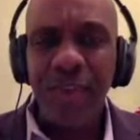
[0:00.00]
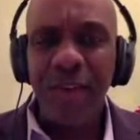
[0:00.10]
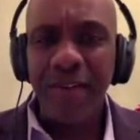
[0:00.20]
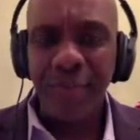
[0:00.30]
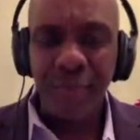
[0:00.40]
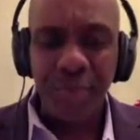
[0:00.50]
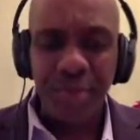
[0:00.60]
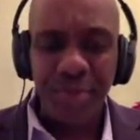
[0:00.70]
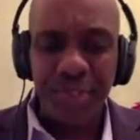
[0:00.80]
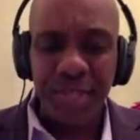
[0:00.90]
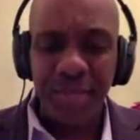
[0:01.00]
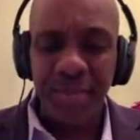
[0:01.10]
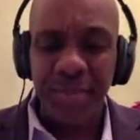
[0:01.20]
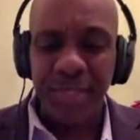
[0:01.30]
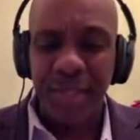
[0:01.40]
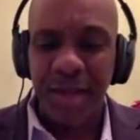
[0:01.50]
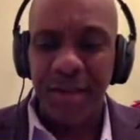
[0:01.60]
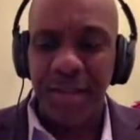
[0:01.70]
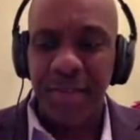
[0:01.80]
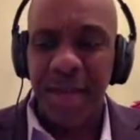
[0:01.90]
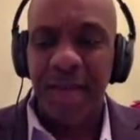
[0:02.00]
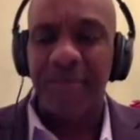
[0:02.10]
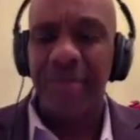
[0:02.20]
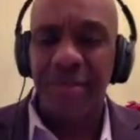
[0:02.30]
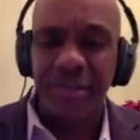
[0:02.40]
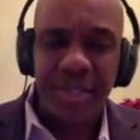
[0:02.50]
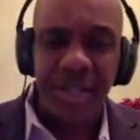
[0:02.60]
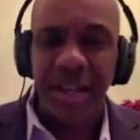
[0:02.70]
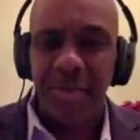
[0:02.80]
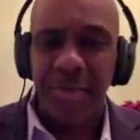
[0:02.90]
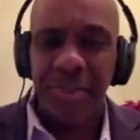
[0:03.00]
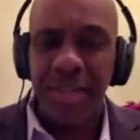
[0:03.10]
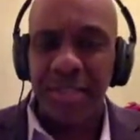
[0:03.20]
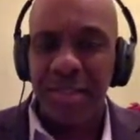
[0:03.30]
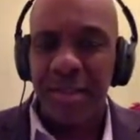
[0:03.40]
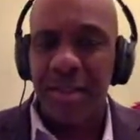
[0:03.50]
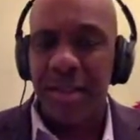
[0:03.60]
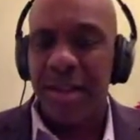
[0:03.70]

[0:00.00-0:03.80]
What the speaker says: very few people seem to be talking about. You'll see a couple of things here and